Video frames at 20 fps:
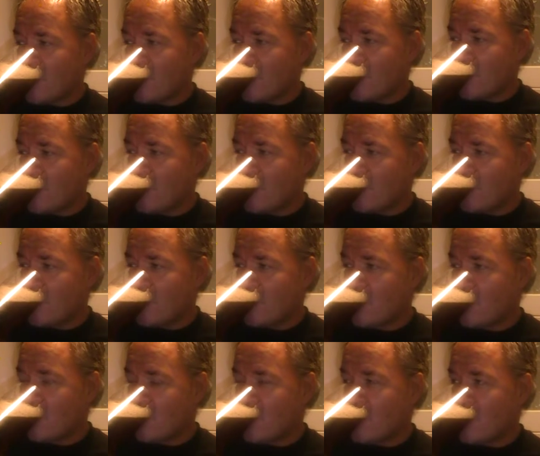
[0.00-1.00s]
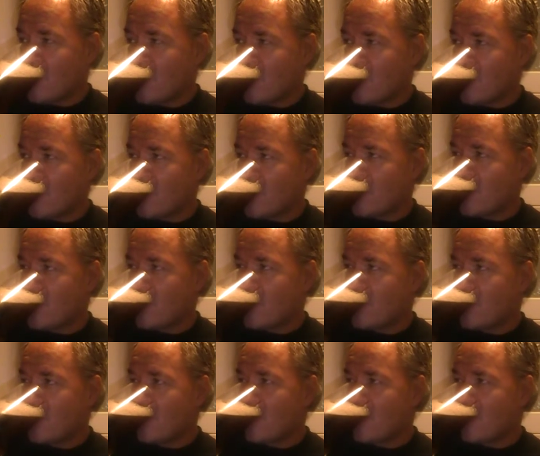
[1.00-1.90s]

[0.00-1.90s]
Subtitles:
Nothing is said.